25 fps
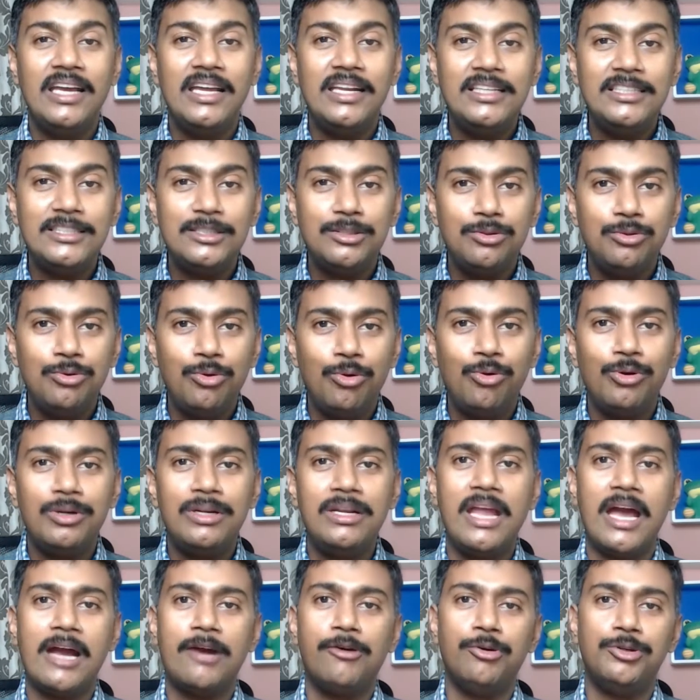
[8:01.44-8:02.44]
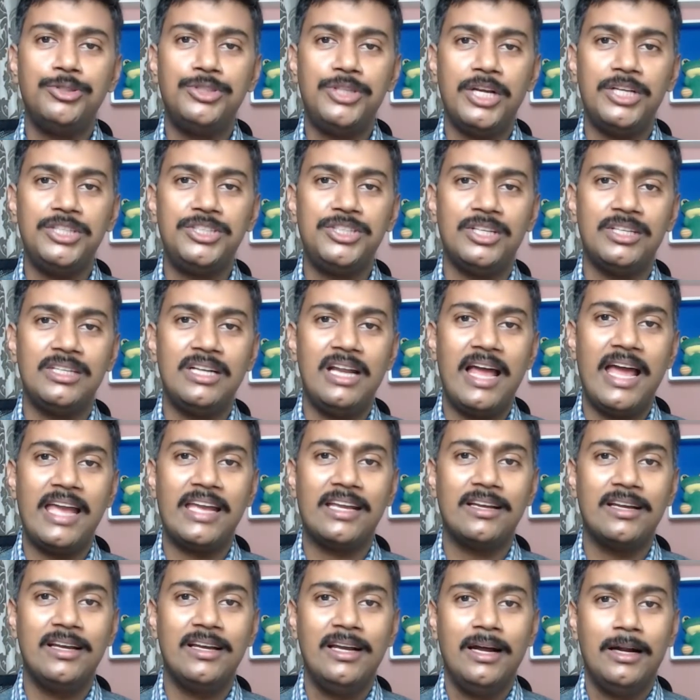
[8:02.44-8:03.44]
is no negotiation
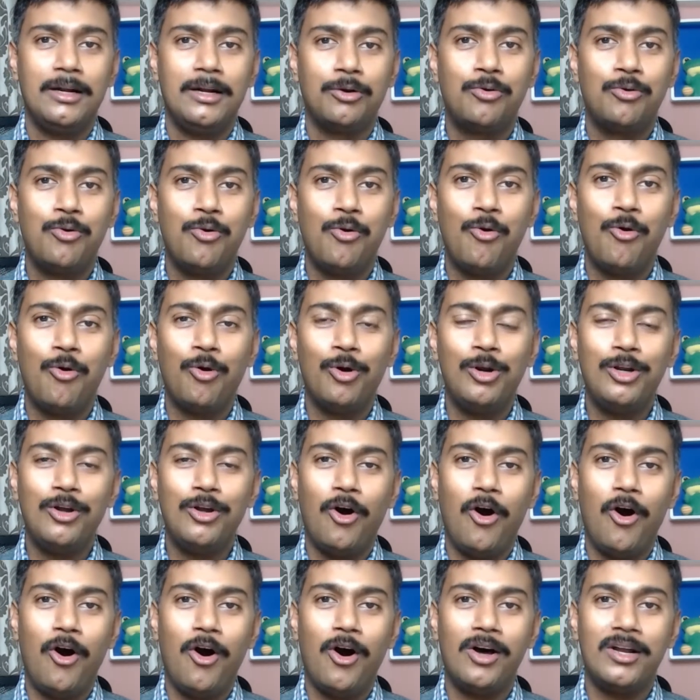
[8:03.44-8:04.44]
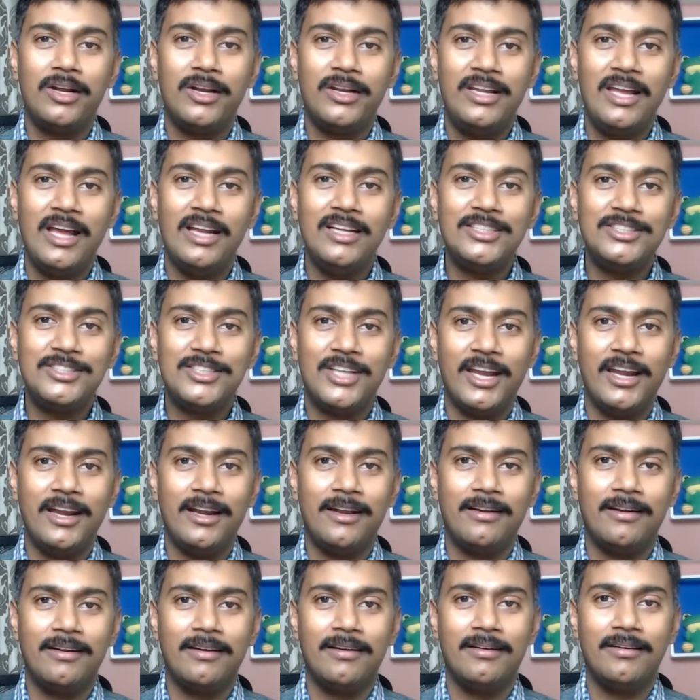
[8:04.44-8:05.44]
like gold or real
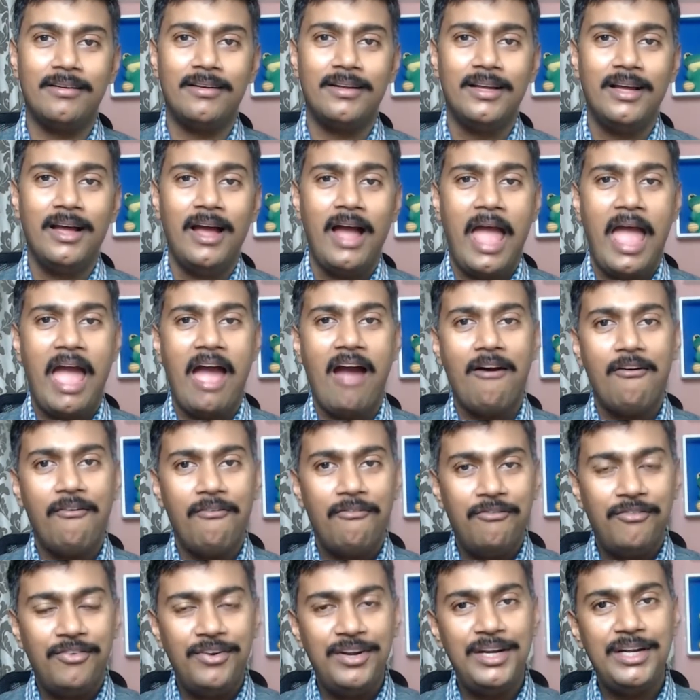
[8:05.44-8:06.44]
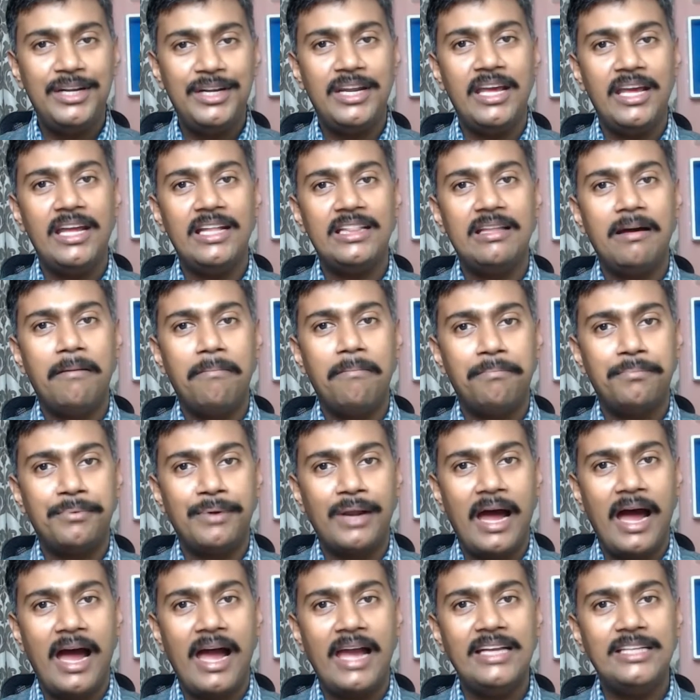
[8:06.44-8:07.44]
estate. Every day the
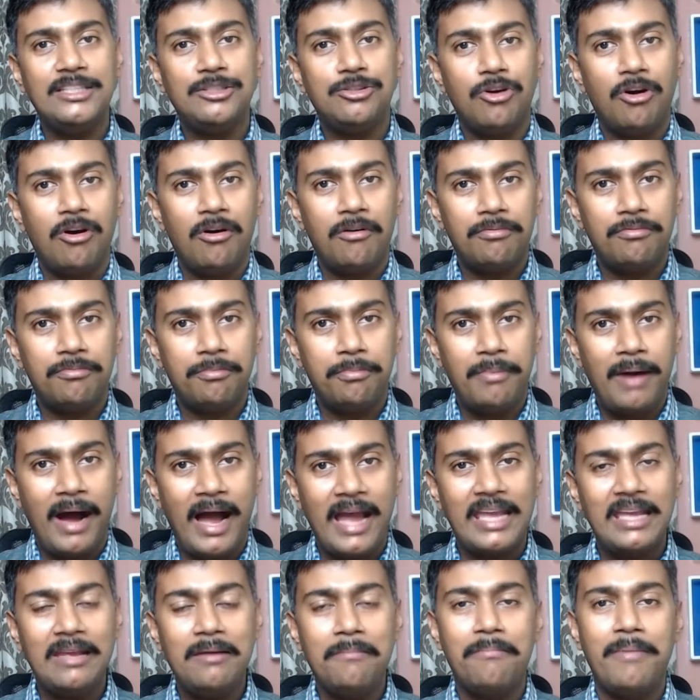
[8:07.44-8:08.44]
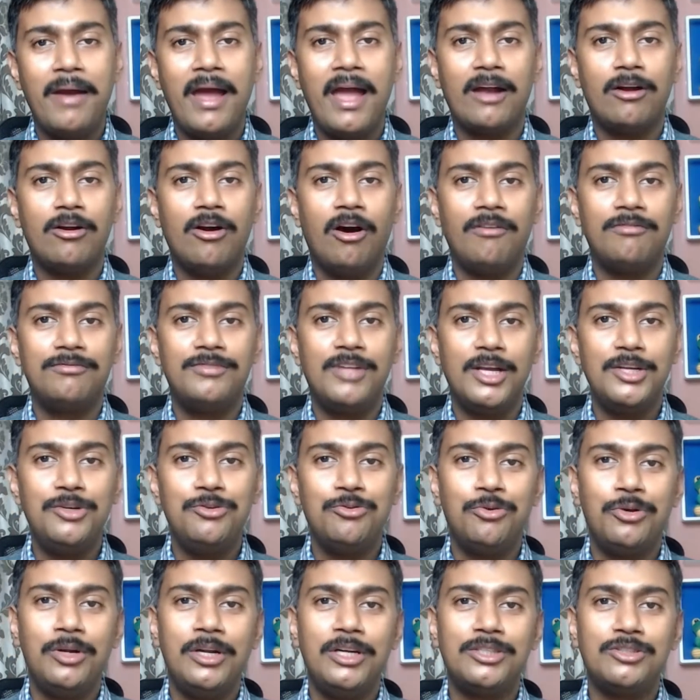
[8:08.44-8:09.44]
price of buying back of the
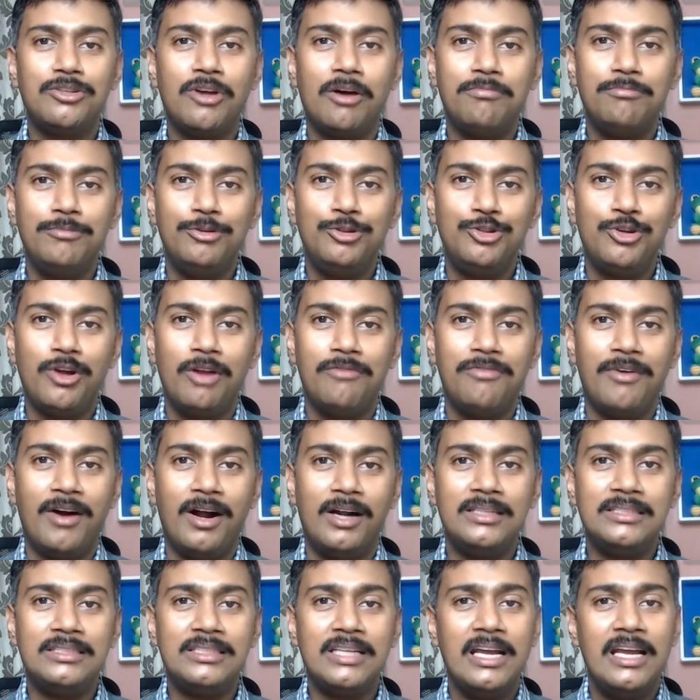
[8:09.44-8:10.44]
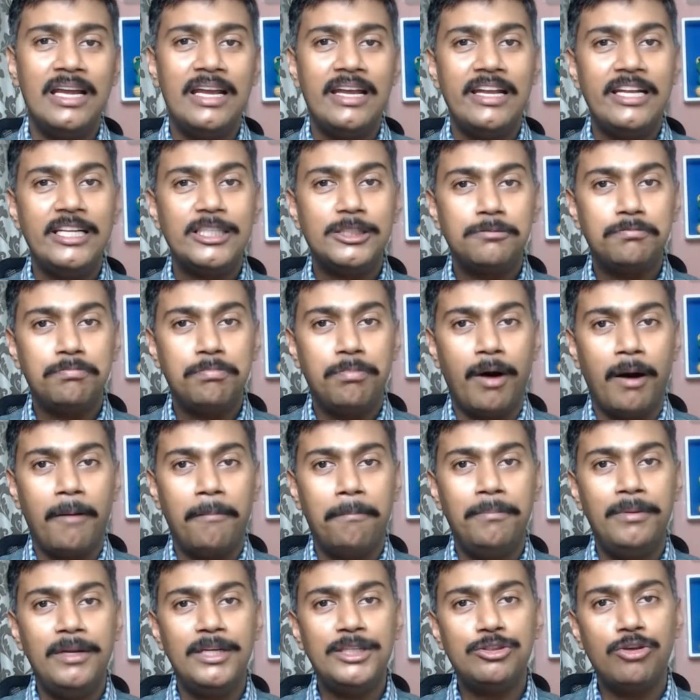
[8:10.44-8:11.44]
units of mutual funds is
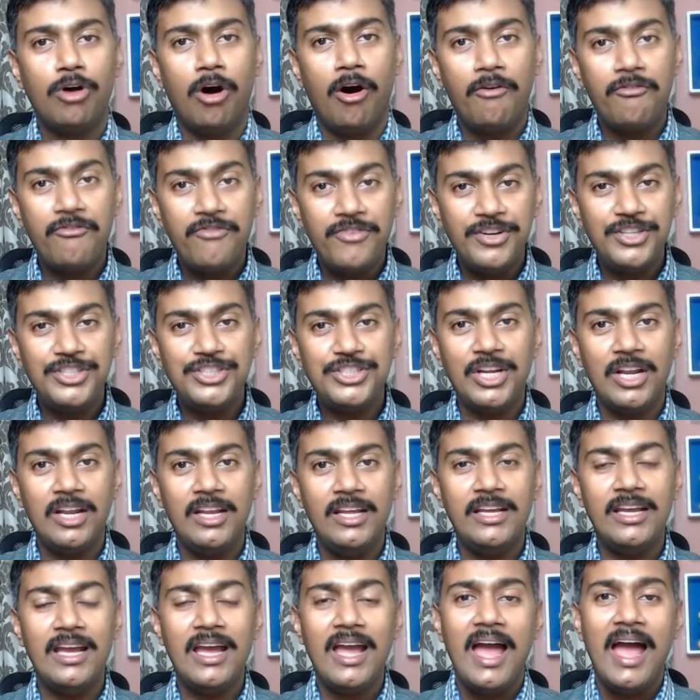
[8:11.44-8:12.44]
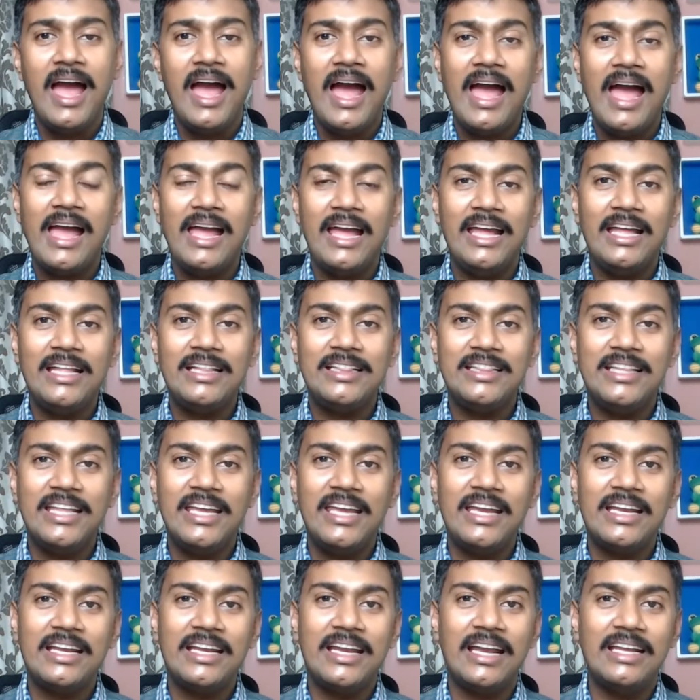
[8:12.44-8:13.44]
published officially, and
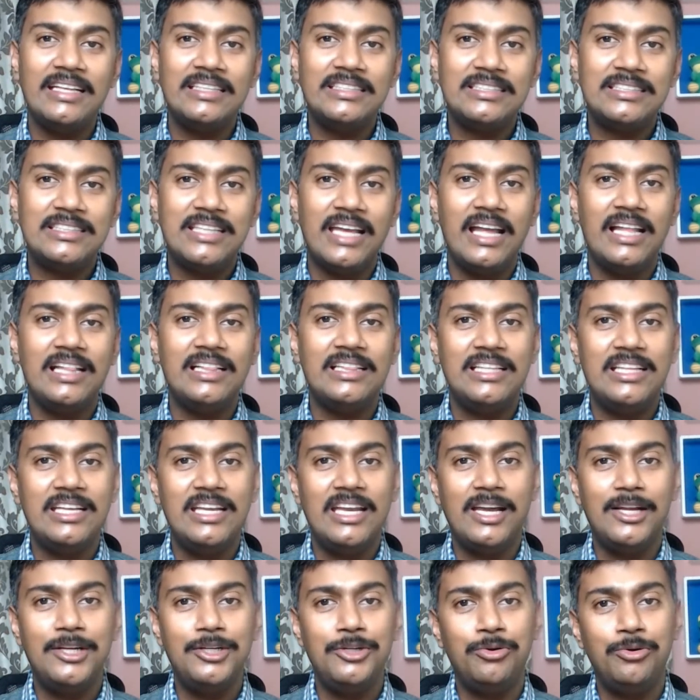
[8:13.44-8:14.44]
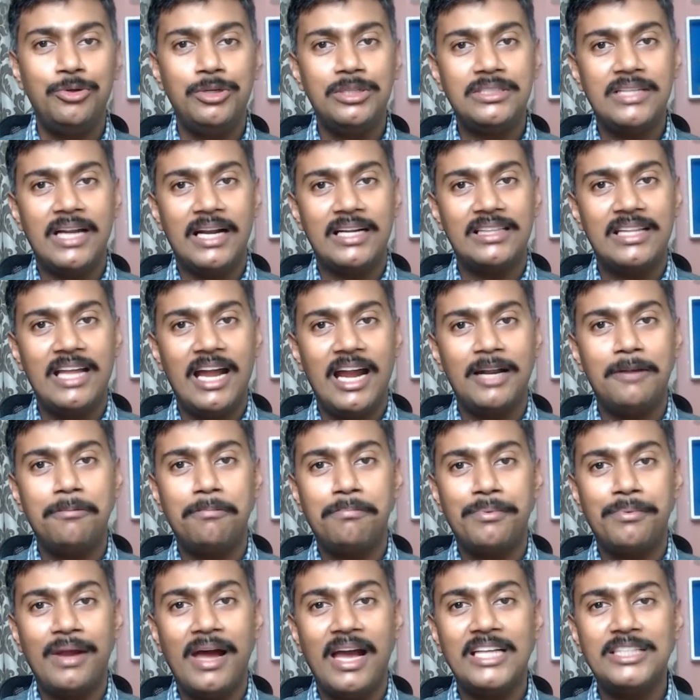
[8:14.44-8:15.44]
they can sell their units at
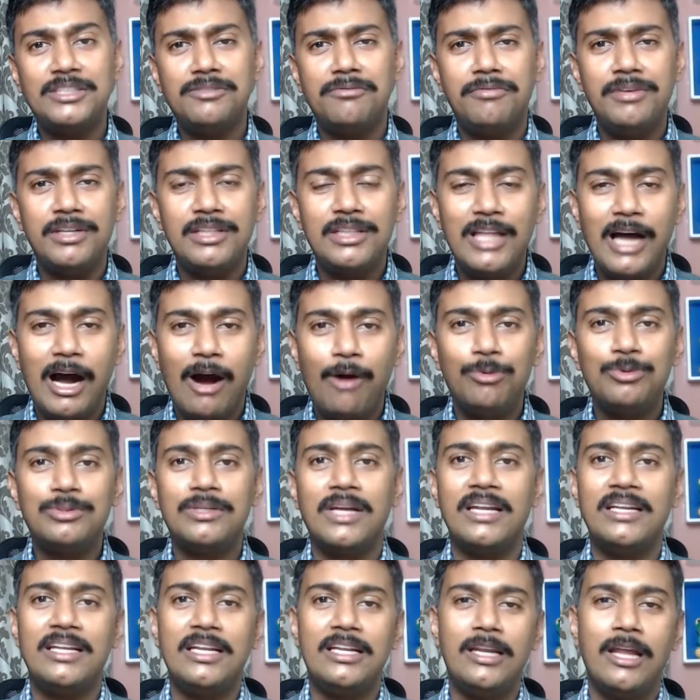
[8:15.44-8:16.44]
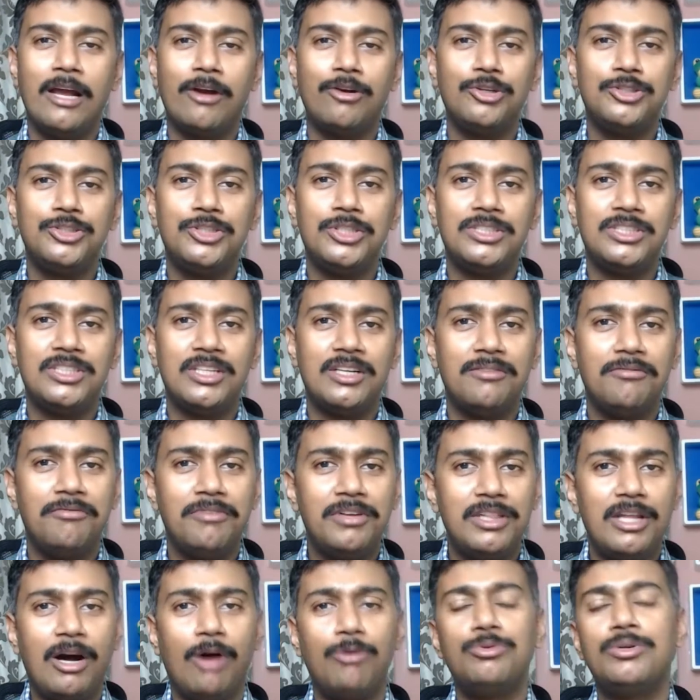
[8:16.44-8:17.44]
that price without any negotiation,
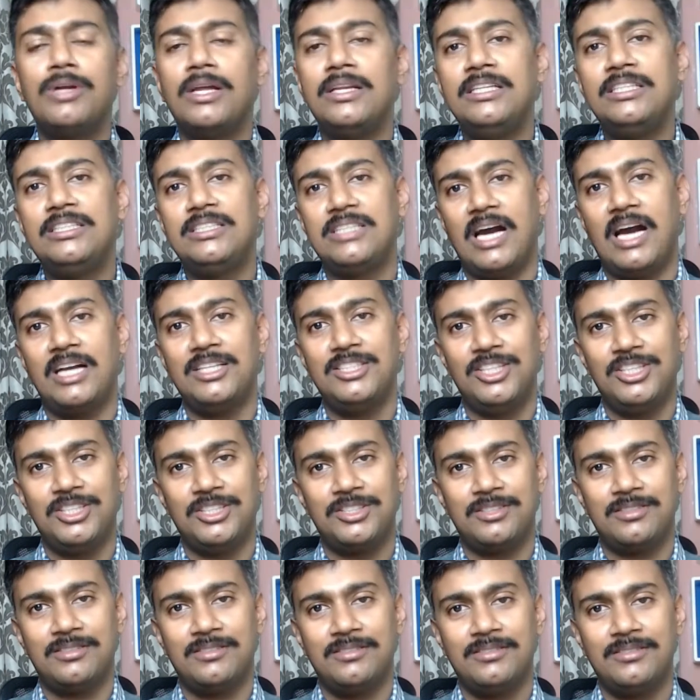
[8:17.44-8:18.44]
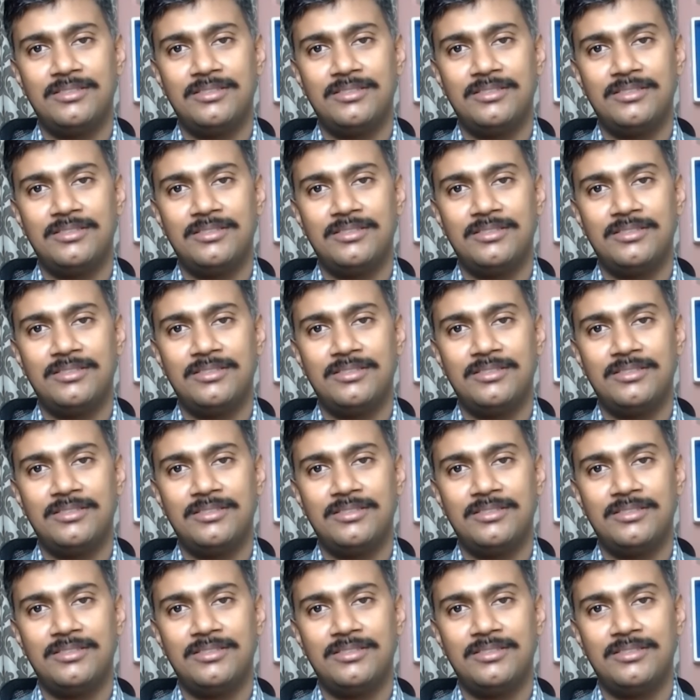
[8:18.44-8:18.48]
without any charges.